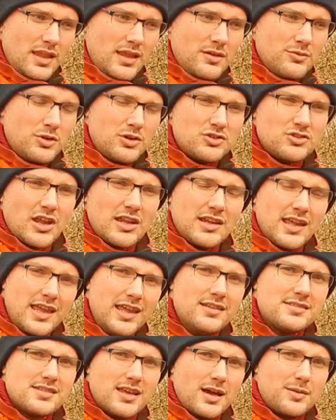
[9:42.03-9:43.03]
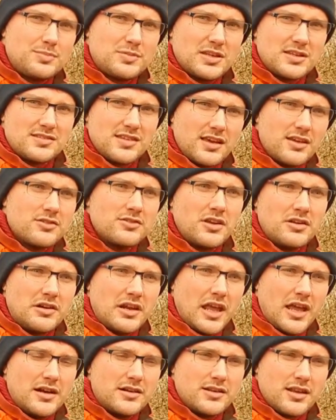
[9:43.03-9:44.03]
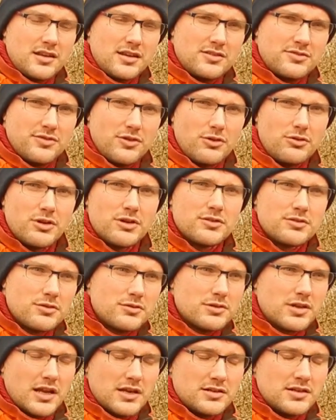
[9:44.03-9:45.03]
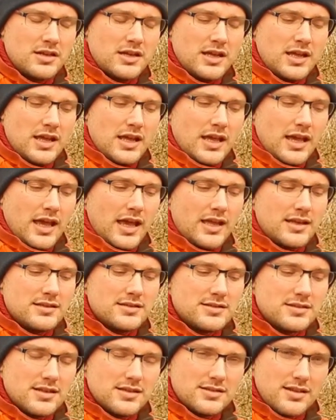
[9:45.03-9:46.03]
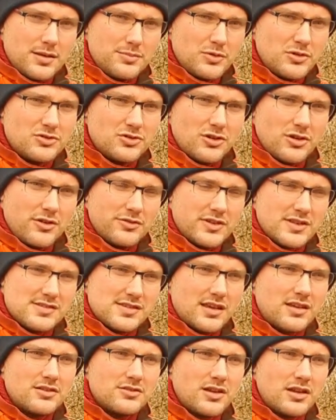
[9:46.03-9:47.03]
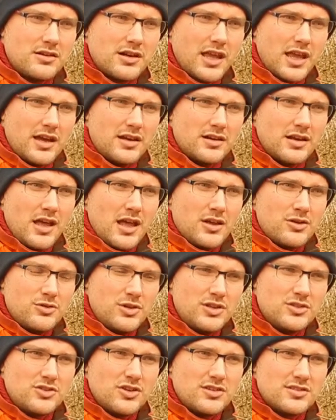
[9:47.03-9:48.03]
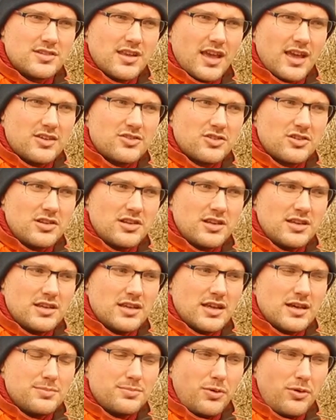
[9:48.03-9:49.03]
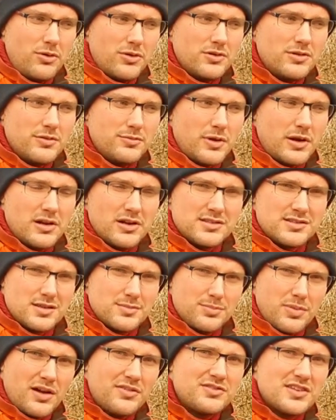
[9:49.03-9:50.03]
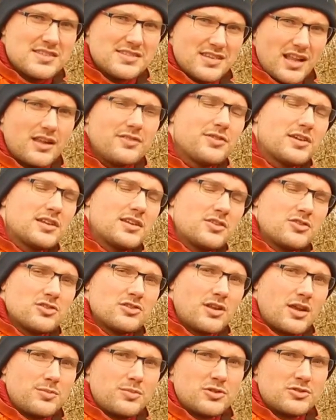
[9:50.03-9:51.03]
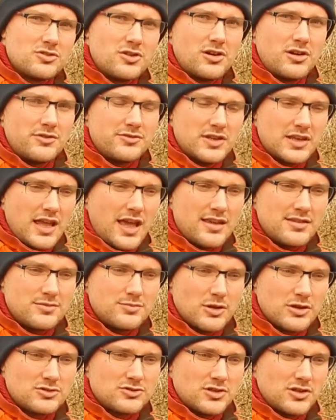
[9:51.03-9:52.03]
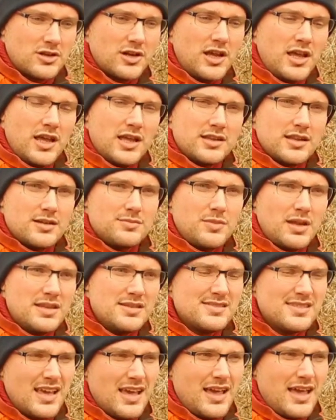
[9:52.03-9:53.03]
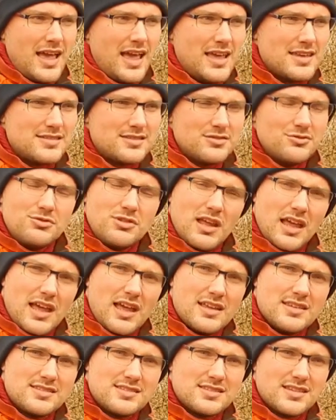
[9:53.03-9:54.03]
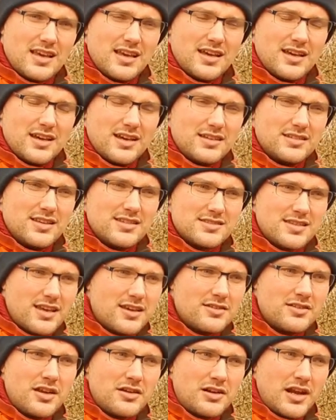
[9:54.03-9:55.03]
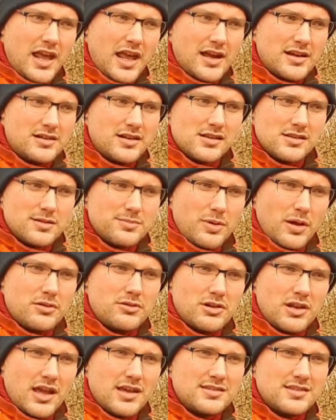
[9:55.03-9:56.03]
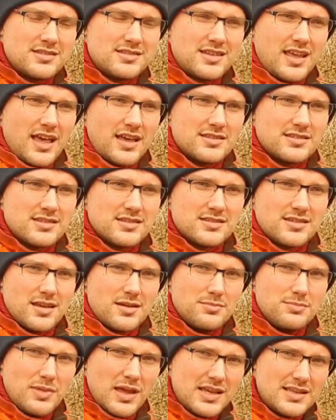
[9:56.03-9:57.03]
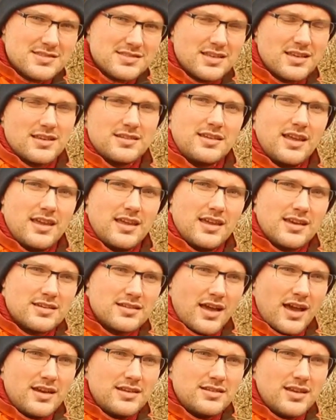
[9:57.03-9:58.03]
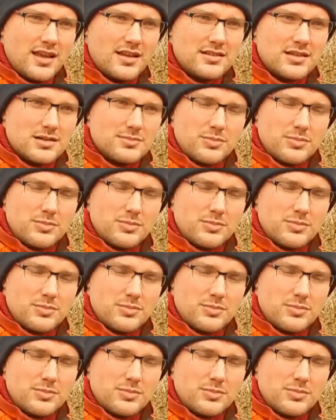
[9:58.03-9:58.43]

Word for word: which then heats up the secondary air that is flowing through there and the temperature of the secondary air reaches actually a point where it's above the self-ignition temperature of the gas mixture. That means as soon as uh, the secondary air and the pyrolysis gases mix, they ignite and they